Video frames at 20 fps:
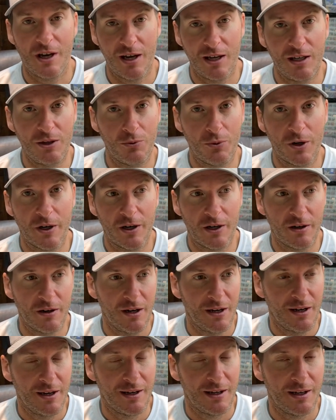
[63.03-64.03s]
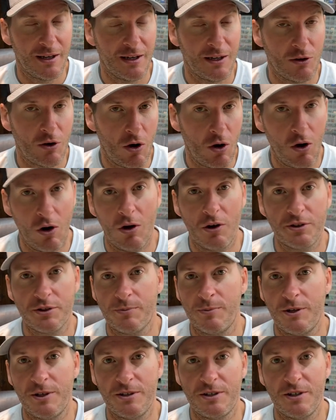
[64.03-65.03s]
anywhere in all
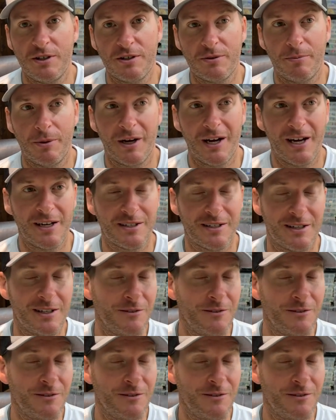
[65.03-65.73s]
species of bass.